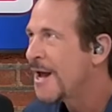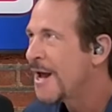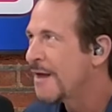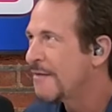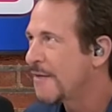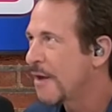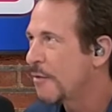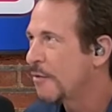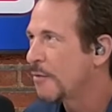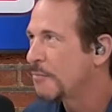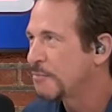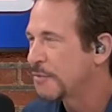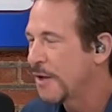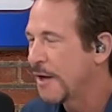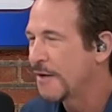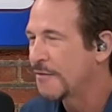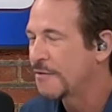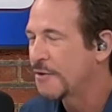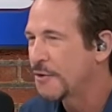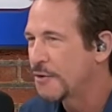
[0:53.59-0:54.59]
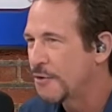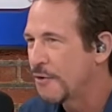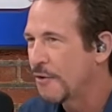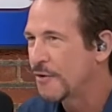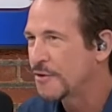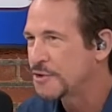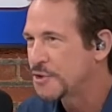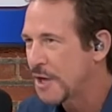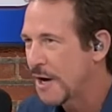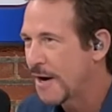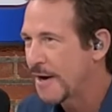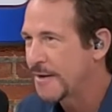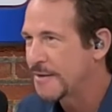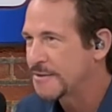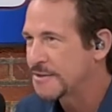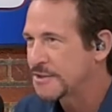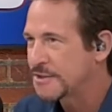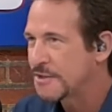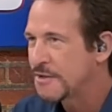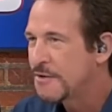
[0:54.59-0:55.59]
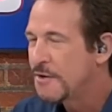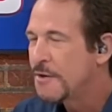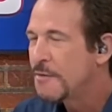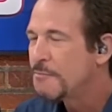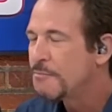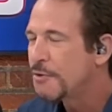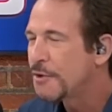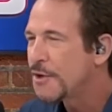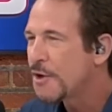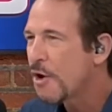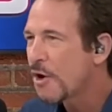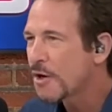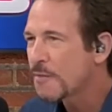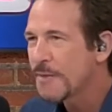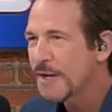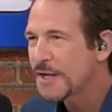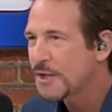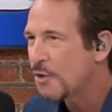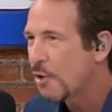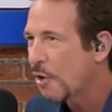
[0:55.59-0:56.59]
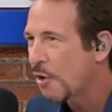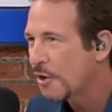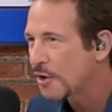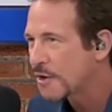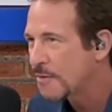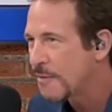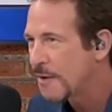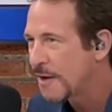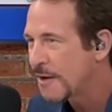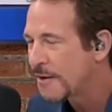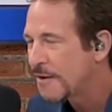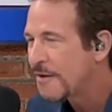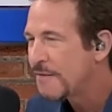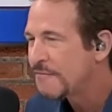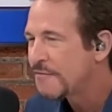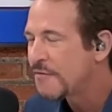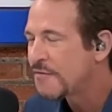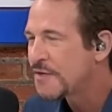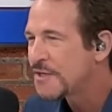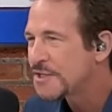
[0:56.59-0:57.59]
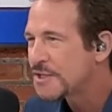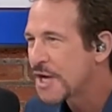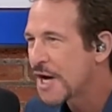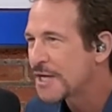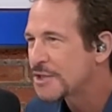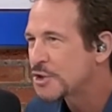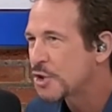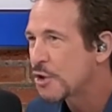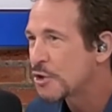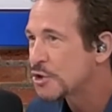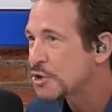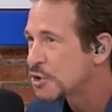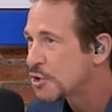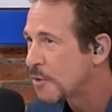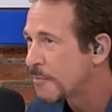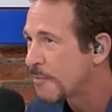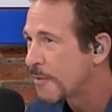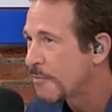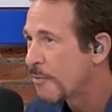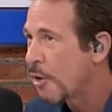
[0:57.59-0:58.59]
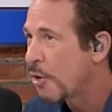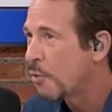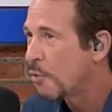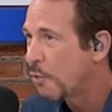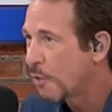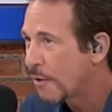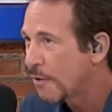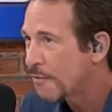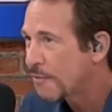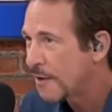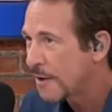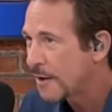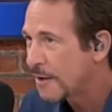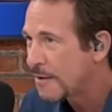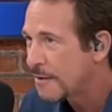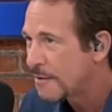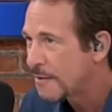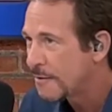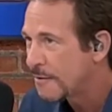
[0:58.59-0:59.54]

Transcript: and they were playing the New York Giants. Pretty hard to make an argument that these guys are Super Bowl worthy,